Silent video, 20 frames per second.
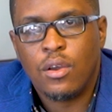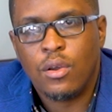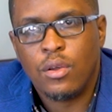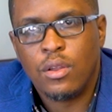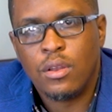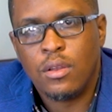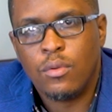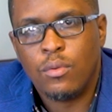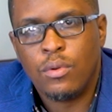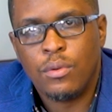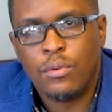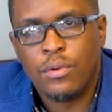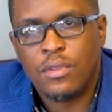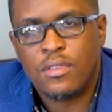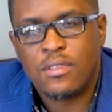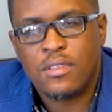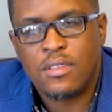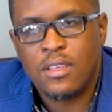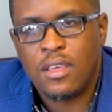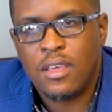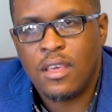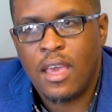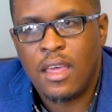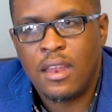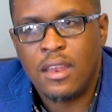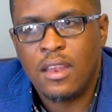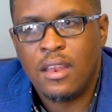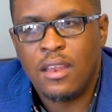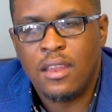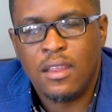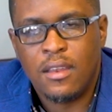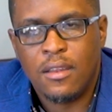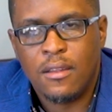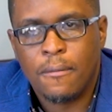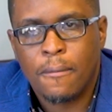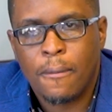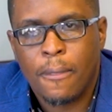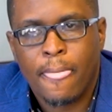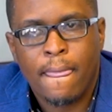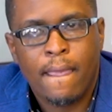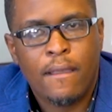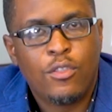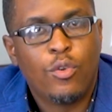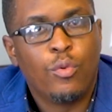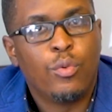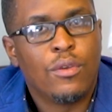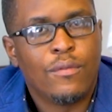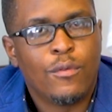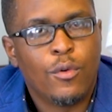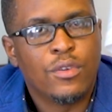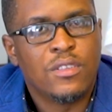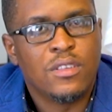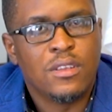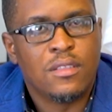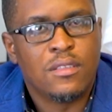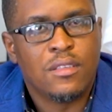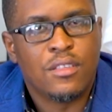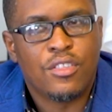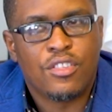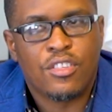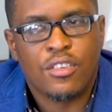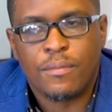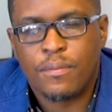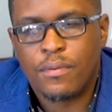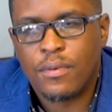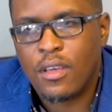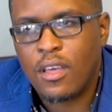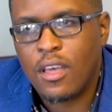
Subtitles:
we would see any need to revoke citizenship.